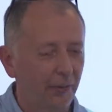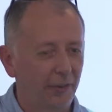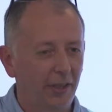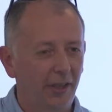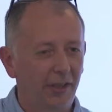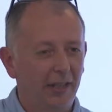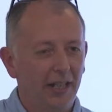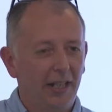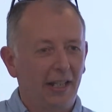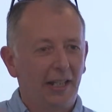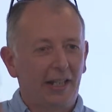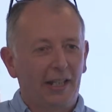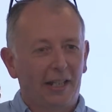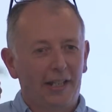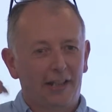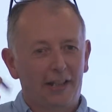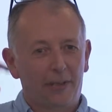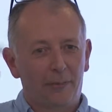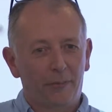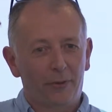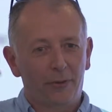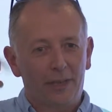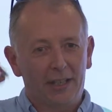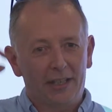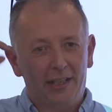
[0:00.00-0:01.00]
And
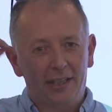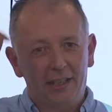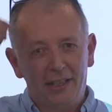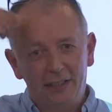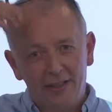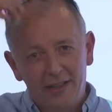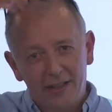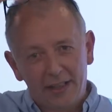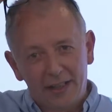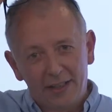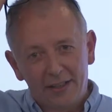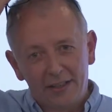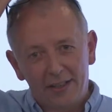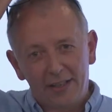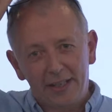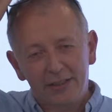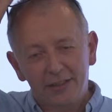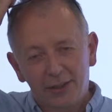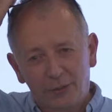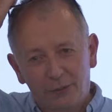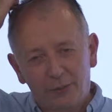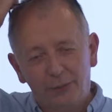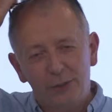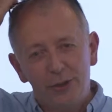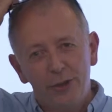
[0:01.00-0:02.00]
I'm thinking, there's
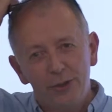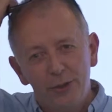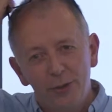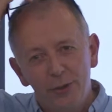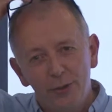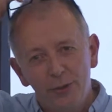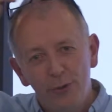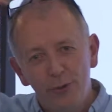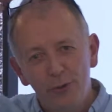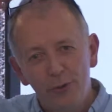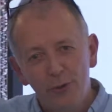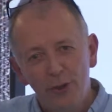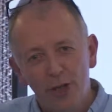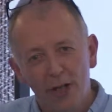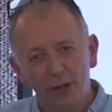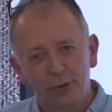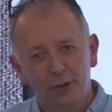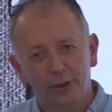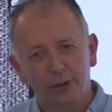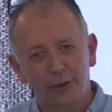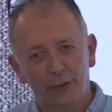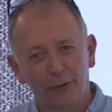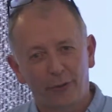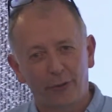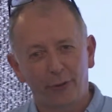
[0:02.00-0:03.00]
a few
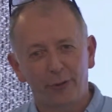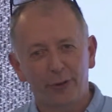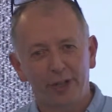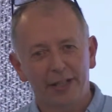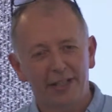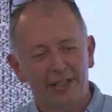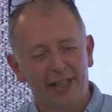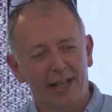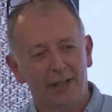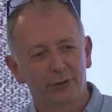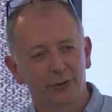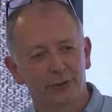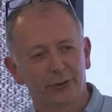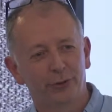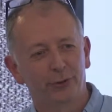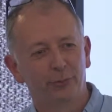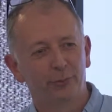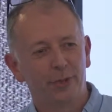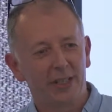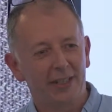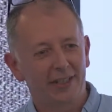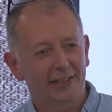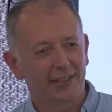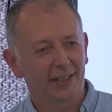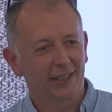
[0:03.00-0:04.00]
local authority council
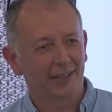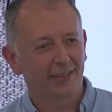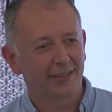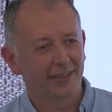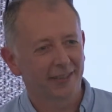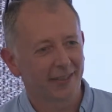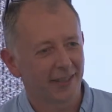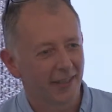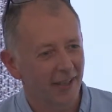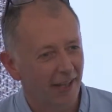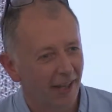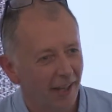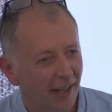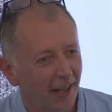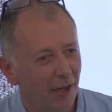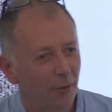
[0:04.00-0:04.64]
meetings that